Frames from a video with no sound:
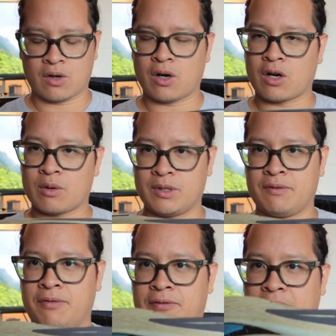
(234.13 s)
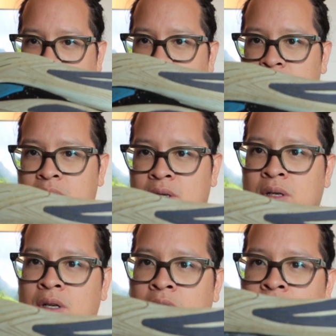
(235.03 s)
carbon fiber
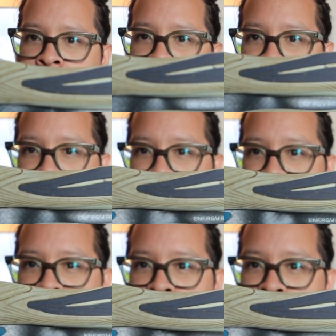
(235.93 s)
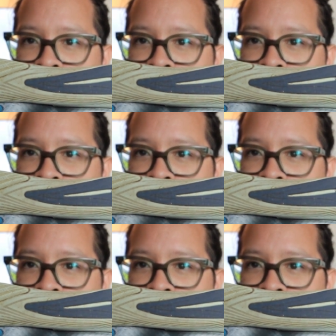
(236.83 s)
plate,